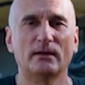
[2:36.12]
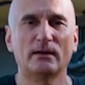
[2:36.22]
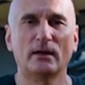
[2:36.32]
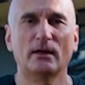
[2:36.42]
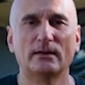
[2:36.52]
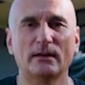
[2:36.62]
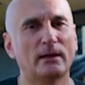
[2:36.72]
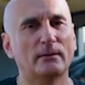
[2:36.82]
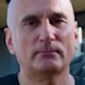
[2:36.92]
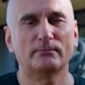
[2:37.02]
very hard
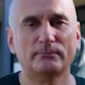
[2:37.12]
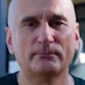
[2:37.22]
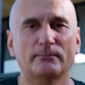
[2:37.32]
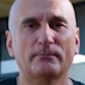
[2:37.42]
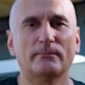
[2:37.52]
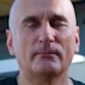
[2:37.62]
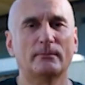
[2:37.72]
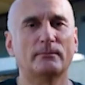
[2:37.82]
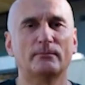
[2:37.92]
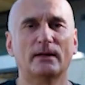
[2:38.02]
time
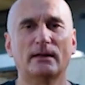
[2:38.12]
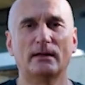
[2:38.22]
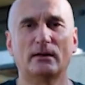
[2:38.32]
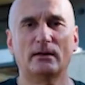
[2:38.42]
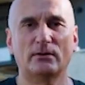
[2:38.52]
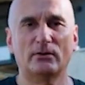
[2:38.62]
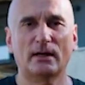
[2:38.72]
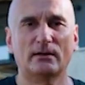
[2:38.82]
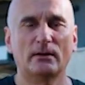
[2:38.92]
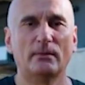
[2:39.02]
finding a
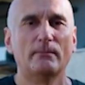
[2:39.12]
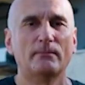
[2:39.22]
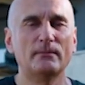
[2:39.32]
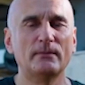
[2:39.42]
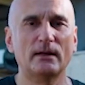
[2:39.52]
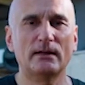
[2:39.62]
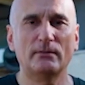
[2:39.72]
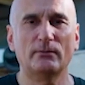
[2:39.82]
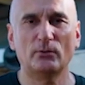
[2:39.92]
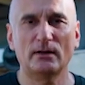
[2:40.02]
contractor. Not
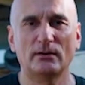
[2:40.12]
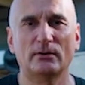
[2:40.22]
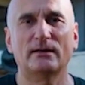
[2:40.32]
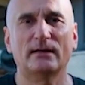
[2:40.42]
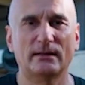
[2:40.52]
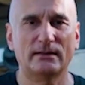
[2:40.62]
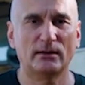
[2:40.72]
everyone understands